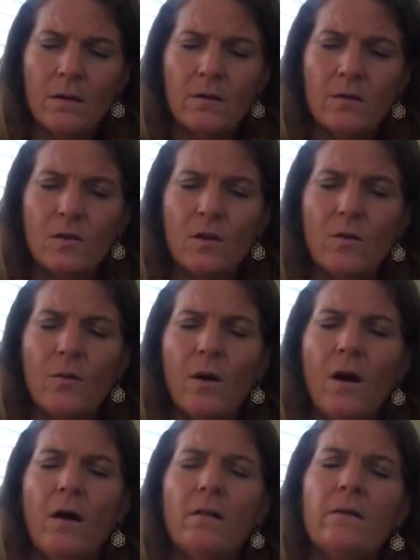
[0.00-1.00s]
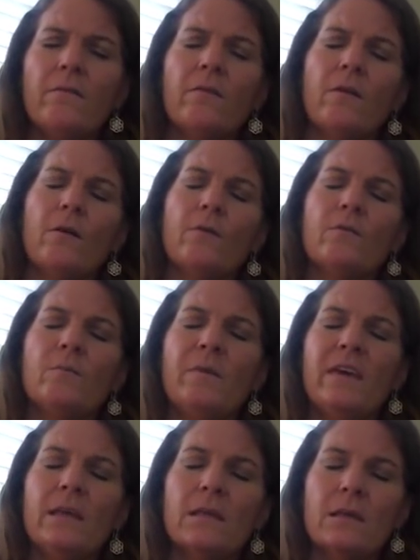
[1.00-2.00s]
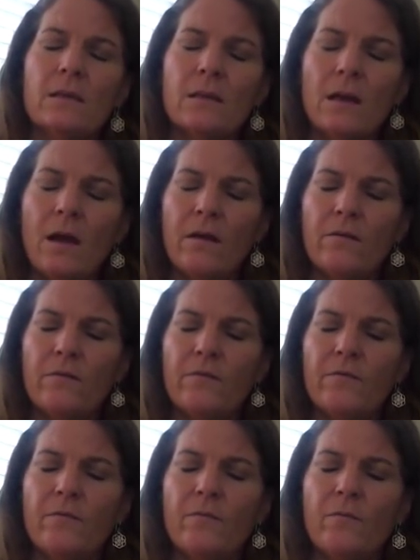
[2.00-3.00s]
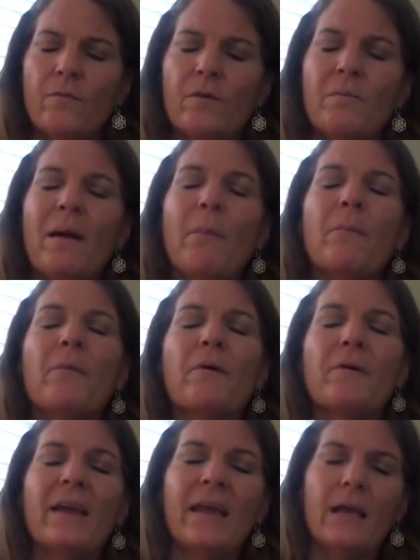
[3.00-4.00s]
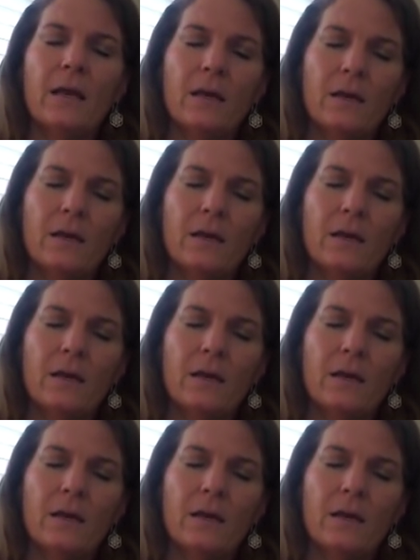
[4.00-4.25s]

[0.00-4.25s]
So all of those pieces of remembering.